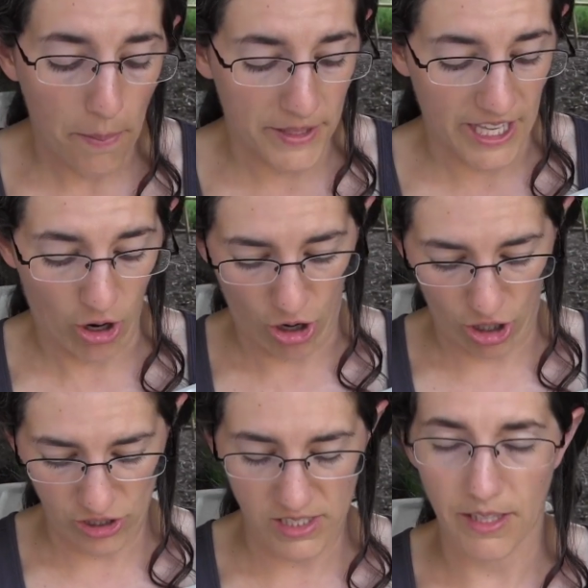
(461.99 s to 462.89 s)
But they
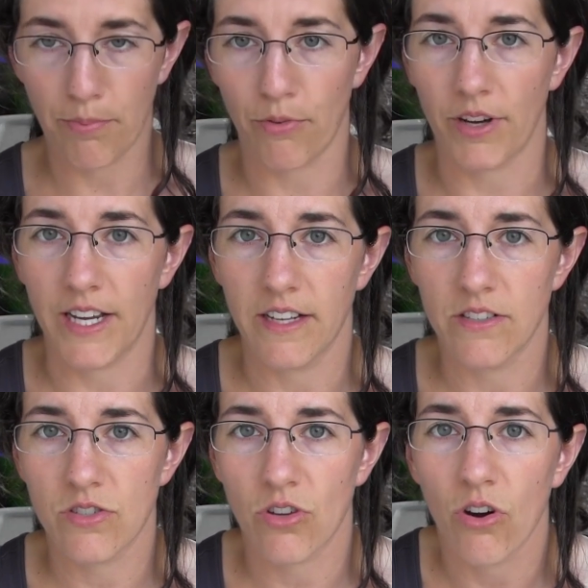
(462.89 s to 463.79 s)
are slippery,
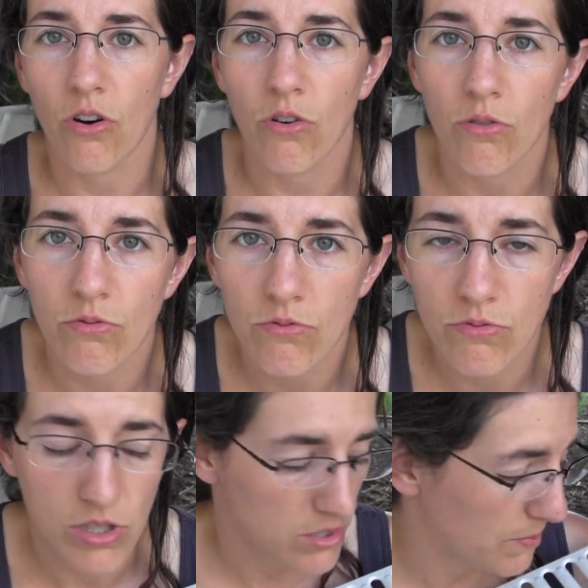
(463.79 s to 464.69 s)
so
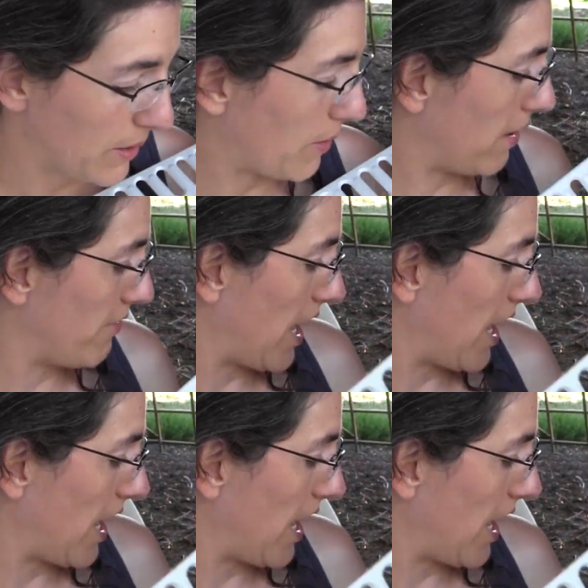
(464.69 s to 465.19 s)
just be aware of